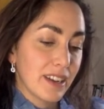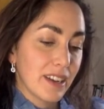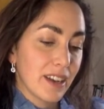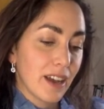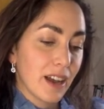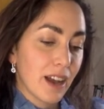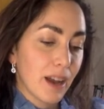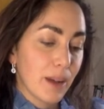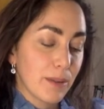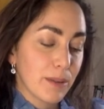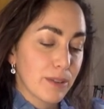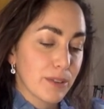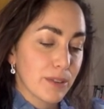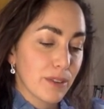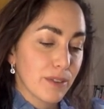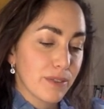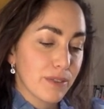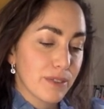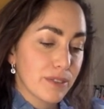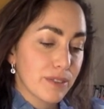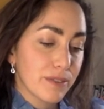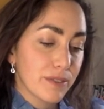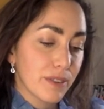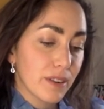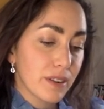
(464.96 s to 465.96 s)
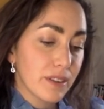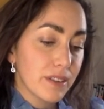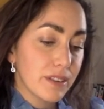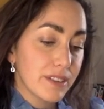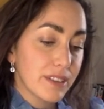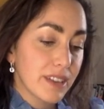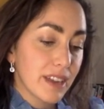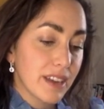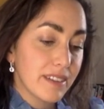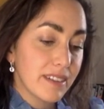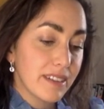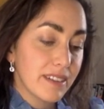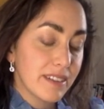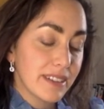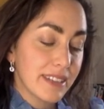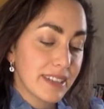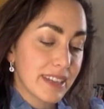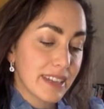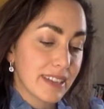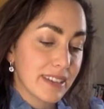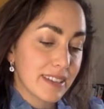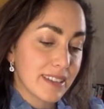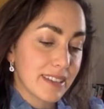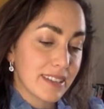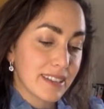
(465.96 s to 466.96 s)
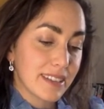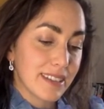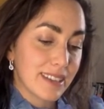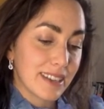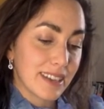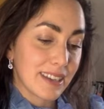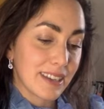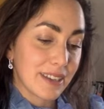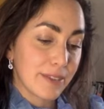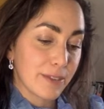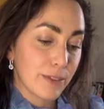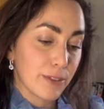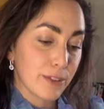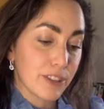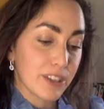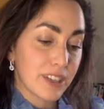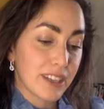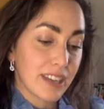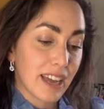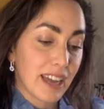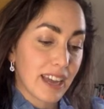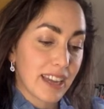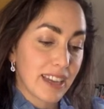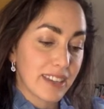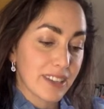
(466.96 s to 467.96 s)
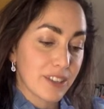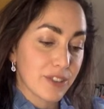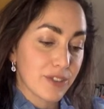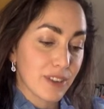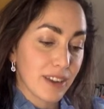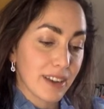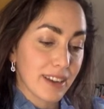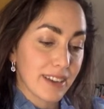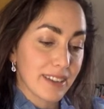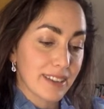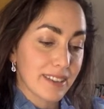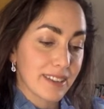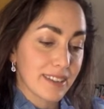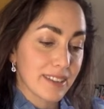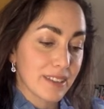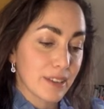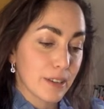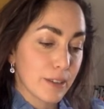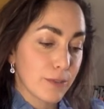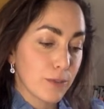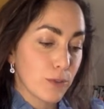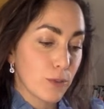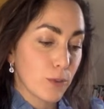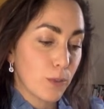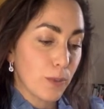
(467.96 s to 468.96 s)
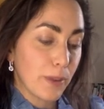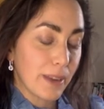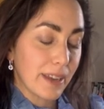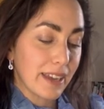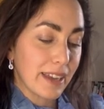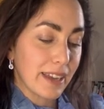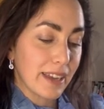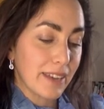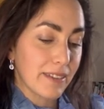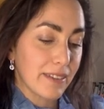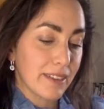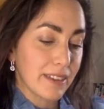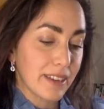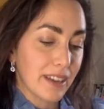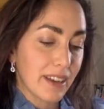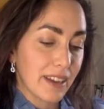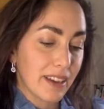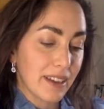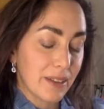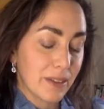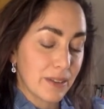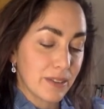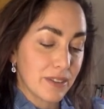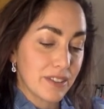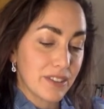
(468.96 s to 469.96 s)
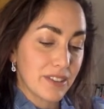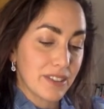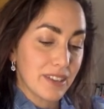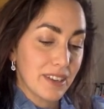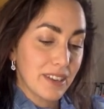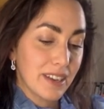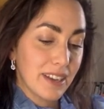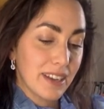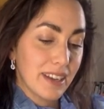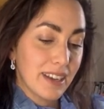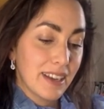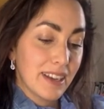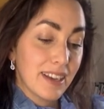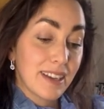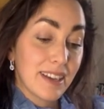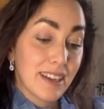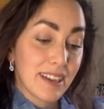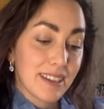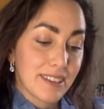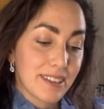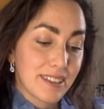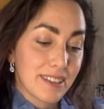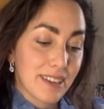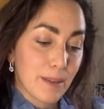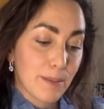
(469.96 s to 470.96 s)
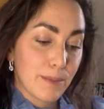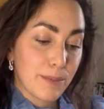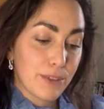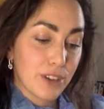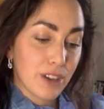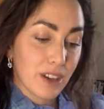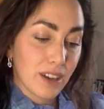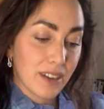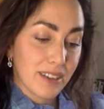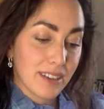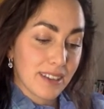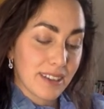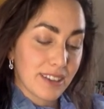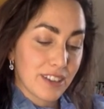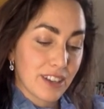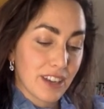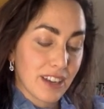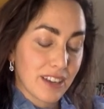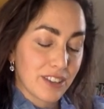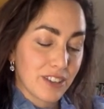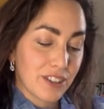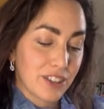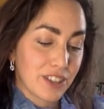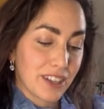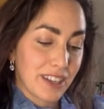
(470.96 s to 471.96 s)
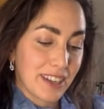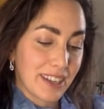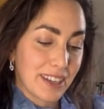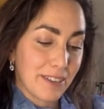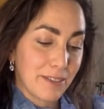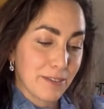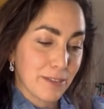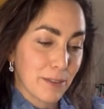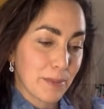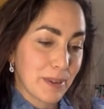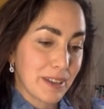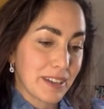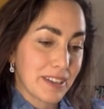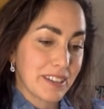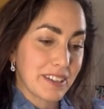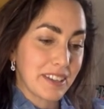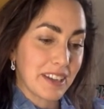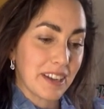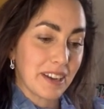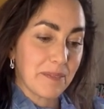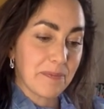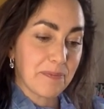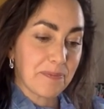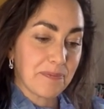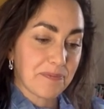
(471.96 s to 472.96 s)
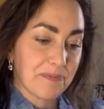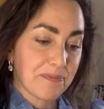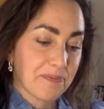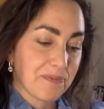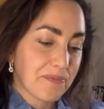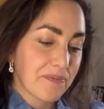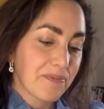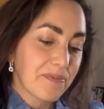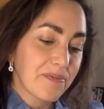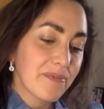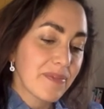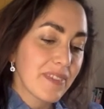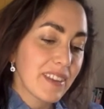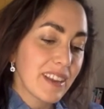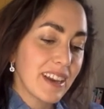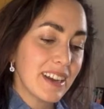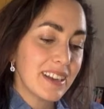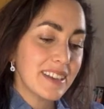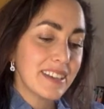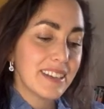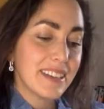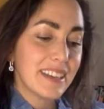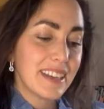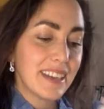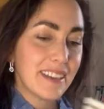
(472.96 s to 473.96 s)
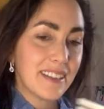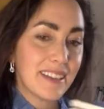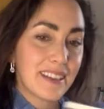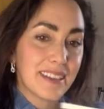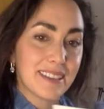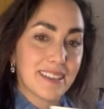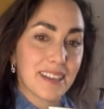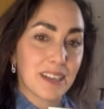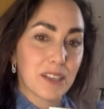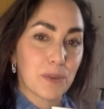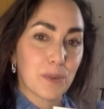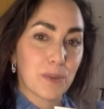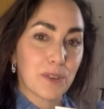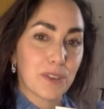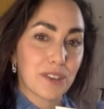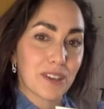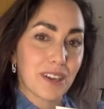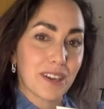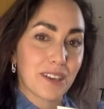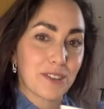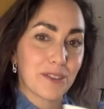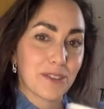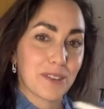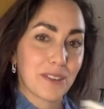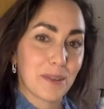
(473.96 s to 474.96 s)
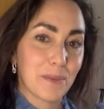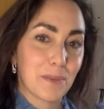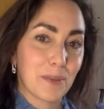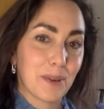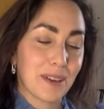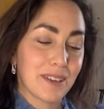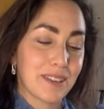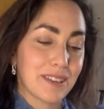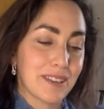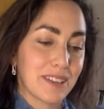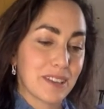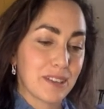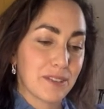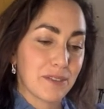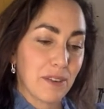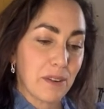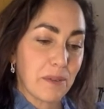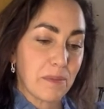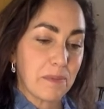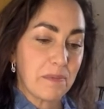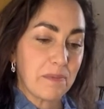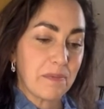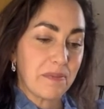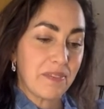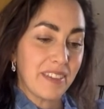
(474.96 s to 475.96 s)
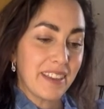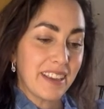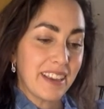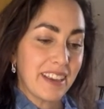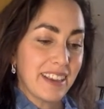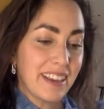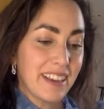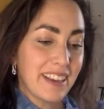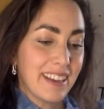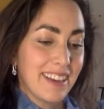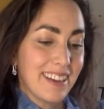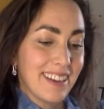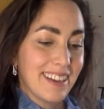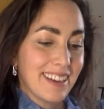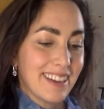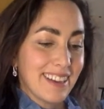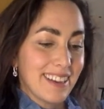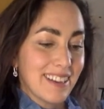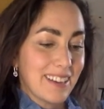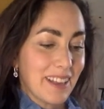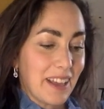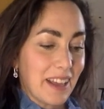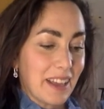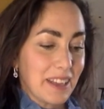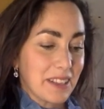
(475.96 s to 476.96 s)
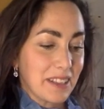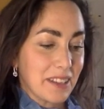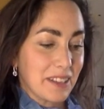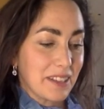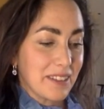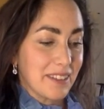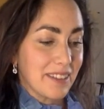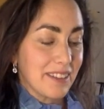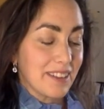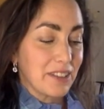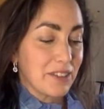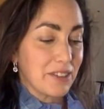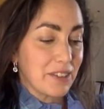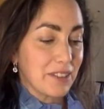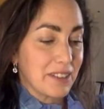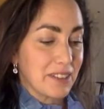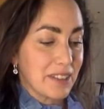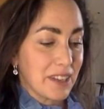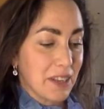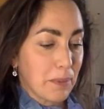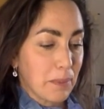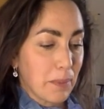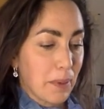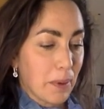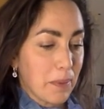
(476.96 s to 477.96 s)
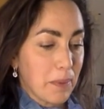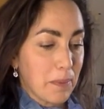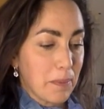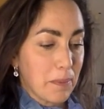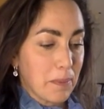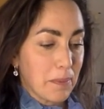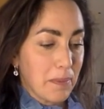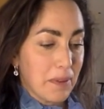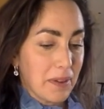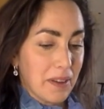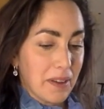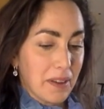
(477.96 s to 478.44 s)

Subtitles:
I was offered voluntary redundancy, for today's dragons have all been given knighthoods. That's Debjani Chatterjee from India. Underneath it says which country the person is from. That's an interesting poem.